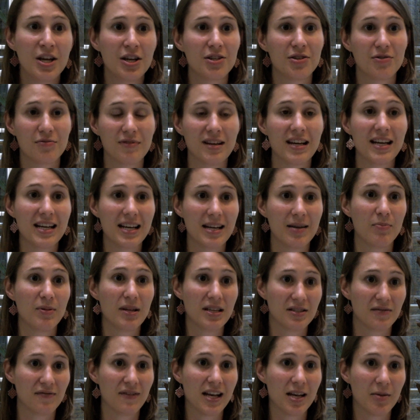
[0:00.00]
to really be
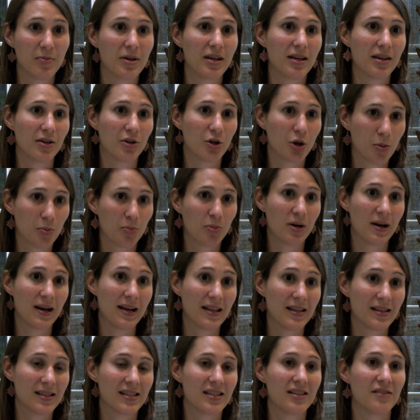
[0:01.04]
developing
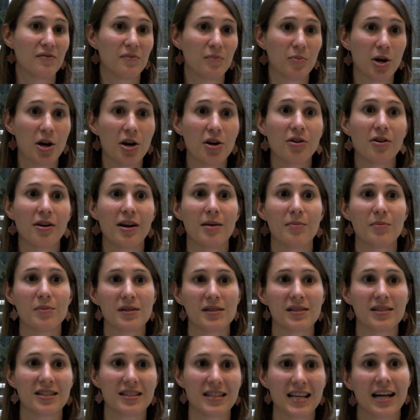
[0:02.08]
comprehensive
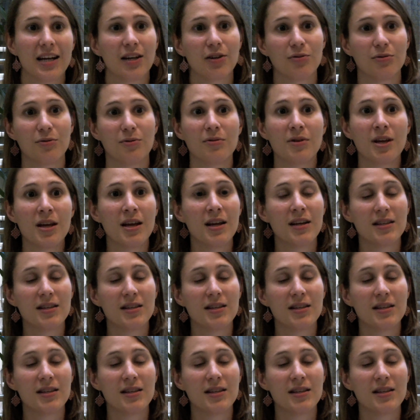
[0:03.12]
programs to tackle